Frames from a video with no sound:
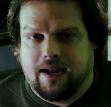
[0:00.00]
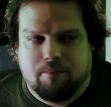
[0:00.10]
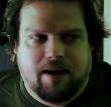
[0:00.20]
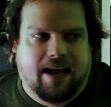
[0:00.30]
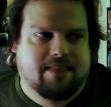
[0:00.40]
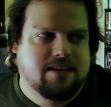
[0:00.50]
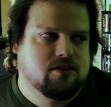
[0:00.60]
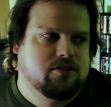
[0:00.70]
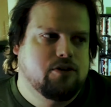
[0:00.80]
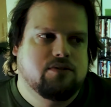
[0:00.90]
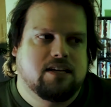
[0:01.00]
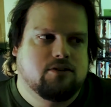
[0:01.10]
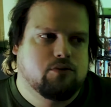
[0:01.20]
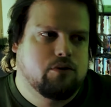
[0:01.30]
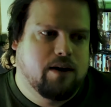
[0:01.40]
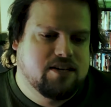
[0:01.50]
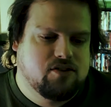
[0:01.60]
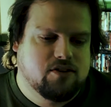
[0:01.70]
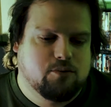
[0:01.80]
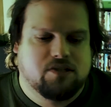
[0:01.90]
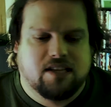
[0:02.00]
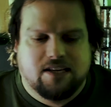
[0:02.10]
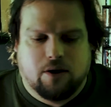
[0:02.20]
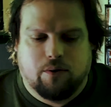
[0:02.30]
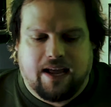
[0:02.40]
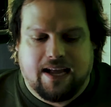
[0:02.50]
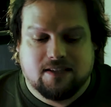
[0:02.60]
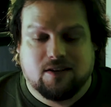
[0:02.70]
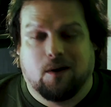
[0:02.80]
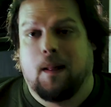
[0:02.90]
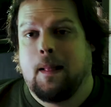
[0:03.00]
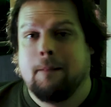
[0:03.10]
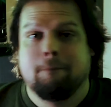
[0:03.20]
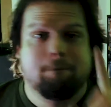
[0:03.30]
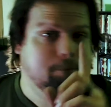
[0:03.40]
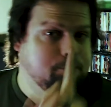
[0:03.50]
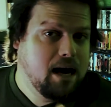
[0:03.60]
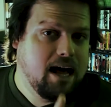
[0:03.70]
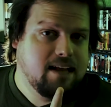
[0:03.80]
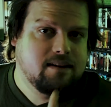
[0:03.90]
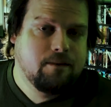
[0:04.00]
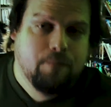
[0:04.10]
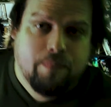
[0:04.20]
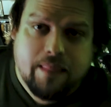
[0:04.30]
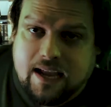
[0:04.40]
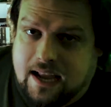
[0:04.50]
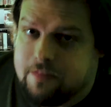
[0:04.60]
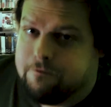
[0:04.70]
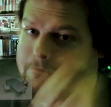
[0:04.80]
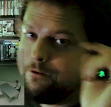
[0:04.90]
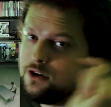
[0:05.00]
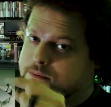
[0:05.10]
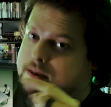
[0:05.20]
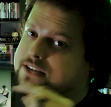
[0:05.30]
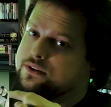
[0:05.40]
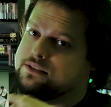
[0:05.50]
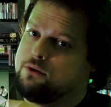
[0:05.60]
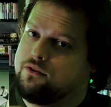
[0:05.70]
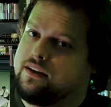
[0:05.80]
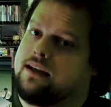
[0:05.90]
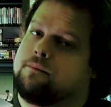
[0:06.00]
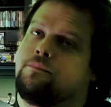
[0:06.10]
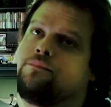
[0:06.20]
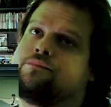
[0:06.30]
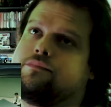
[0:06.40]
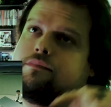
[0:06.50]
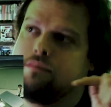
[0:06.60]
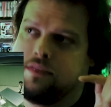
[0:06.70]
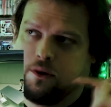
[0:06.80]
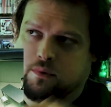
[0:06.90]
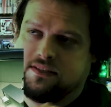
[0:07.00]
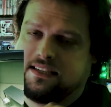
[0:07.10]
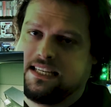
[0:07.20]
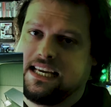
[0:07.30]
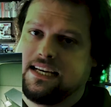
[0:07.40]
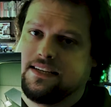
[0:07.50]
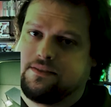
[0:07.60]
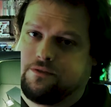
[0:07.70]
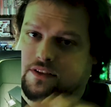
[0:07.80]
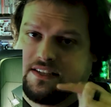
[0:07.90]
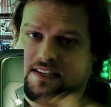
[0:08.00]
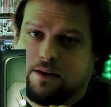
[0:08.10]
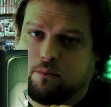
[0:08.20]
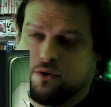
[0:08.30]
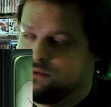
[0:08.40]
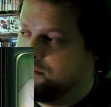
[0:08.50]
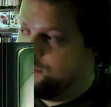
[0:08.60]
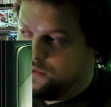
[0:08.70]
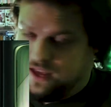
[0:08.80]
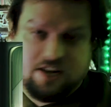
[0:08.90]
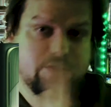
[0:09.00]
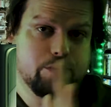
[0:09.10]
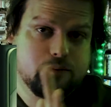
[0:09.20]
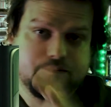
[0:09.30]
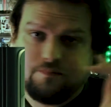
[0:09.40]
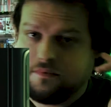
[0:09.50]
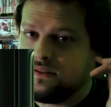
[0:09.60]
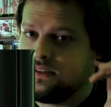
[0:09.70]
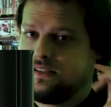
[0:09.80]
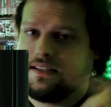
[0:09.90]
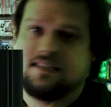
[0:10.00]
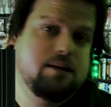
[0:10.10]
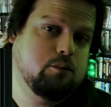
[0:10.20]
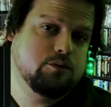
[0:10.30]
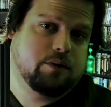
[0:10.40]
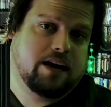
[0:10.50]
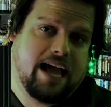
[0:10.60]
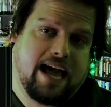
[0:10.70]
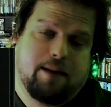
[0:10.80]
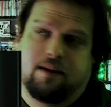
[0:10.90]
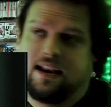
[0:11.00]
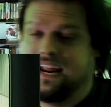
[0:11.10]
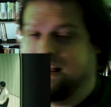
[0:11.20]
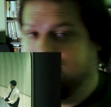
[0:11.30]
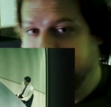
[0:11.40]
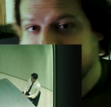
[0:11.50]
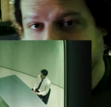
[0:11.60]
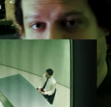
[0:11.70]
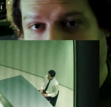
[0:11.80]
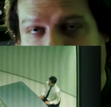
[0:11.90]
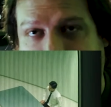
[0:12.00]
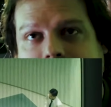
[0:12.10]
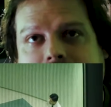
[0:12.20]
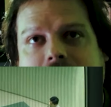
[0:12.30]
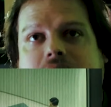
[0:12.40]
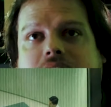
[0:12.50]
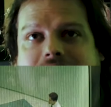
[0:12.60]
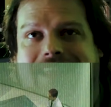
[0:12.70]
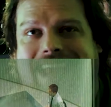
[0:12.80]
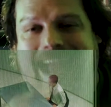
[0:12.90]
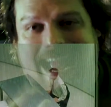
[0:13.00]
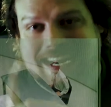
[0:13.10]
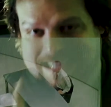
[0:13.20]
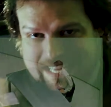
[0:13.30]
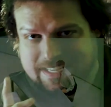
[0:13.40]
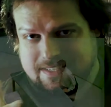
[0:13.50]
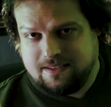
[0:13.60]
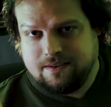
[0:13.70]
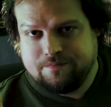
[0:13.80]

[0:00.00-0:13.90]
him back these are two central questions which they don't answer but in the first matrix movie there was a tease for the sequels before they knew sequels were going to happen and in this one the analyst